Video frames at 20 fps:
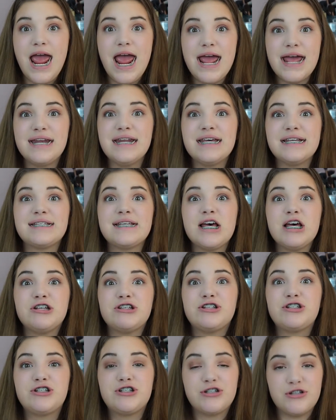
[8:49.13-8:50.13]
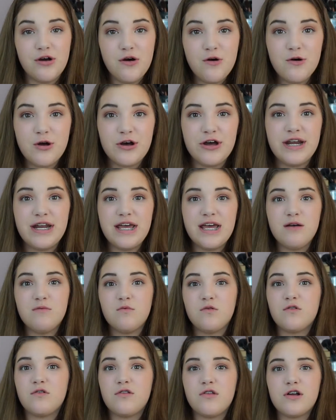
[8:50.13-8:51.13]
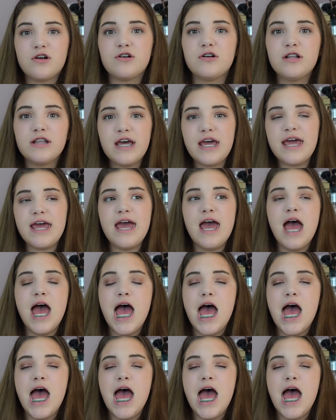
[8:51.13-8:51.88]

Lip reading: It is so good. It will literally,